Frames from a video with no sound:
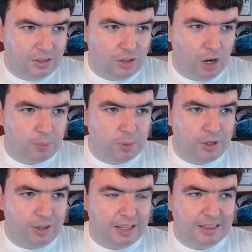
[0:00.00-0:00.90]
There aren't
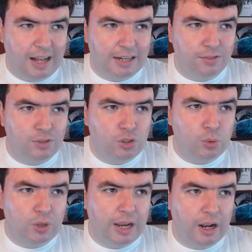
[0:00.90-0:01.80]
particularly a lot of
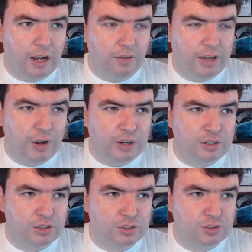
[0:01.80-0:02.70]
new
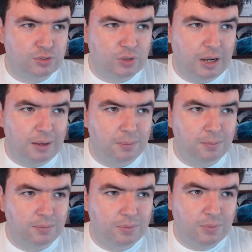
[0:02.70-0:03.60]
characters
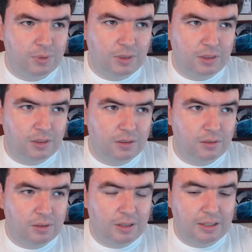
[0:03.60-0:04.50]
from
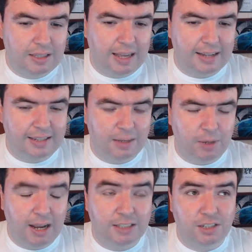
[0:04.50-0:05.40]
Can't Take
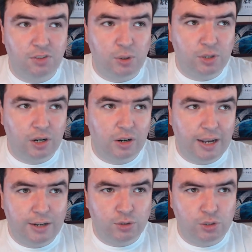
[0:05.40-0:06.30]
My Eyes Off You that are
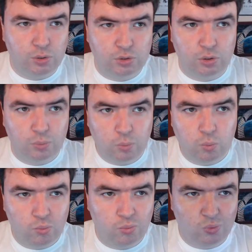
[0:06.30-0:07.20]
introduced or
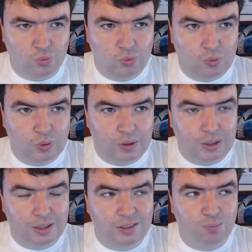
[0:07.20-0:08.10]

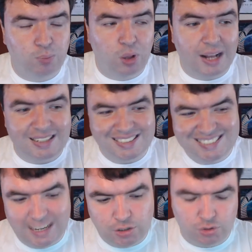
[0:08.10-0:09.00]
plot
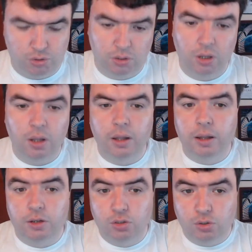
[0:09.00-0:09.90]
essential
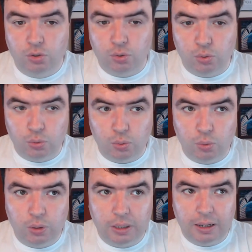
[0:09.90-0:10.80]
to